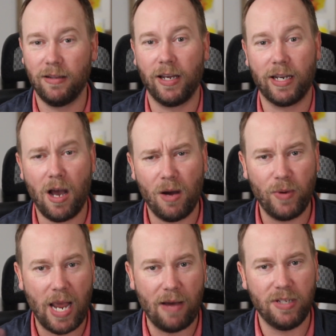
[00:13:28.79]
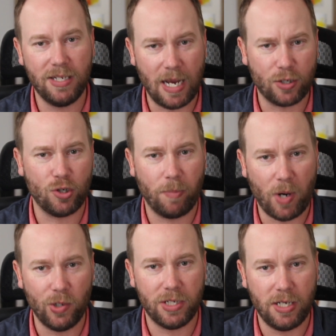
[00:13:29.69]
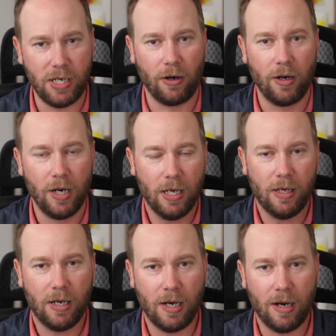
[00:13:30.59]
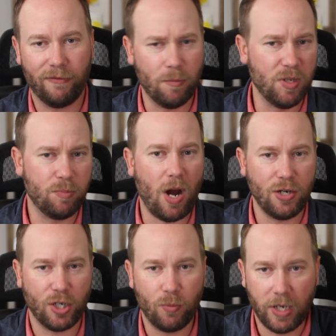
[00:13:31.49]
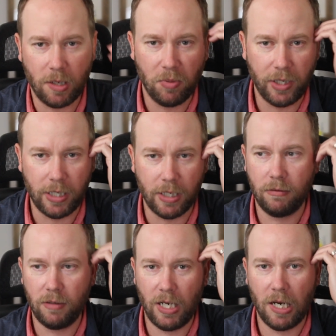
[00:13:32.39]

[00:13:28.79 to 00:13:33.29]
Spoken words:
Like, we have these extra parts here from this project we completed.